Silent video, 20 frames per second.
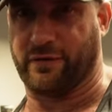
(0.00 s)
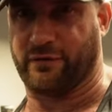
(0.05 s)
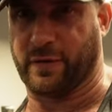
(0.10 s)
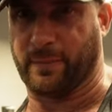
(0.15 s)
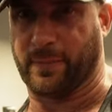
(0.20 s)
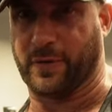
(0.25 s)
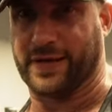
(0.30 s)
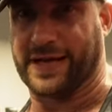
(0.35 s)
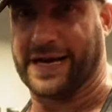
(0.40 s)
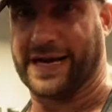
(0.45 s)
If you
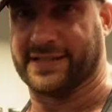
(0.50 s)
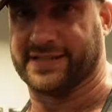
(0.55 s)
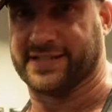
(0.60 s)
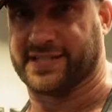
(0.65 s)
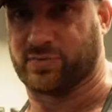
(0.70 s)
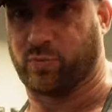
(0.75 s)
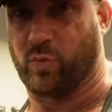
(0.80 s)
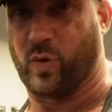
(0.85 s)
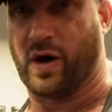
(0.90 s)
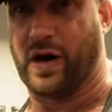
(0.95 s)
put the
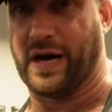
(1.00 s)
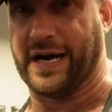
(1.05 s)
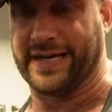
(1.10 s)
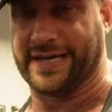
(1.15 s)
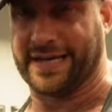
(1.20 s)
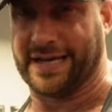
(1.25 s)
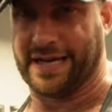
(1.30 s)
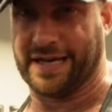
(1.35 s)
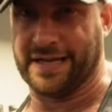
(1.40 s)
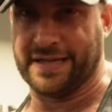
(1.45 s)
hands
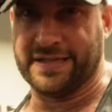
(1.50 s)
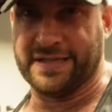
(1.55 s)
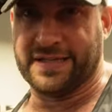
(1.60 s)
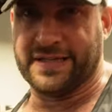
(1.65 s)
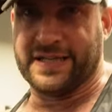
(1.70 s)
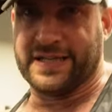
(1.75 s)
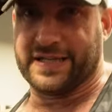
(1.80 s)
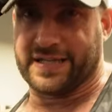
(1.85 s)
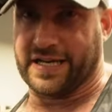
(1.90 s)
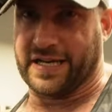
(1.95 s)
wider
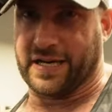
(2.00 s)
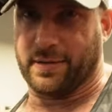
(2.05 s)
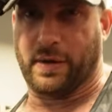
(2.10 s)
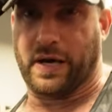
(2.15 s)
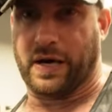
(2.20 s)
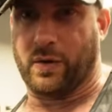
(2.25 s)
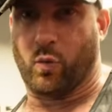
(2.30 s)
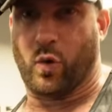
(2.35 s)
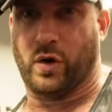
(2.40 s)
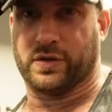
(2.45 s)
than you
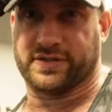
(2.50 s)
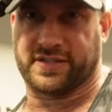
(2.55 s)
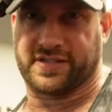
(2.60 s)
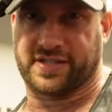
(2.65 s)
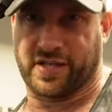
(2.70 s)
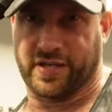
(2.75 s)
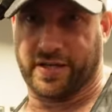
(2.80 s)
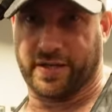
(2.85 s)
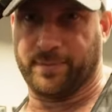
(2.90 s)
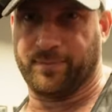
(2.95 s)
might want
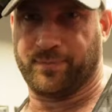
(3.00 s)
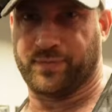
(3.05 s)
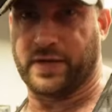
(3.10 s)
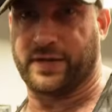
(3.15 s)
to,